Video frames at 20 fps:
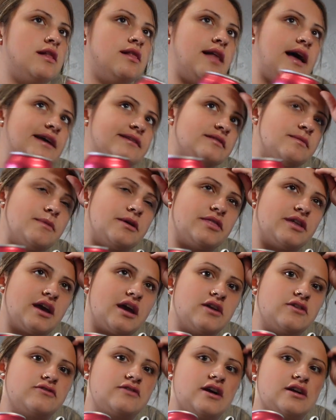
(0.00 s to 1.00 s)
Last time I think
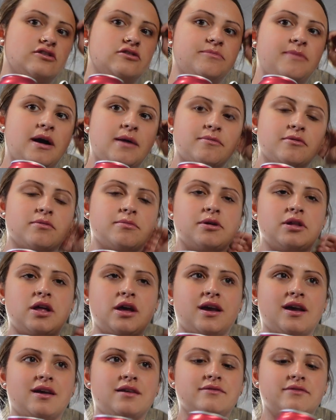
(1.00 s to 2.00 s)
I used Dr. Pepper, but
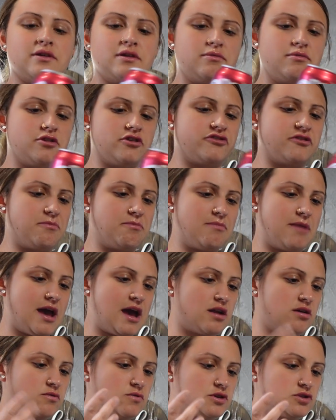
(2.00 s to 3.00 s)
like, is it, does it
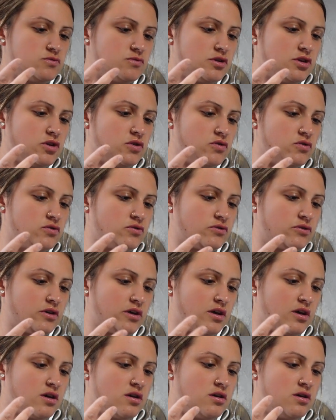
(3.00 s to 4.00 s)
matter which one you use?
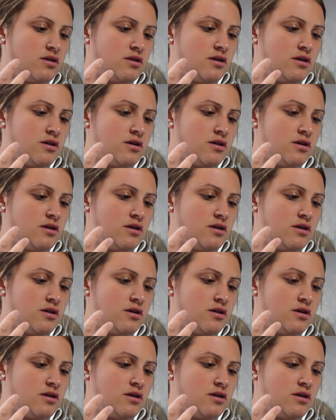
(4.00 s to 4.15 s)
Like,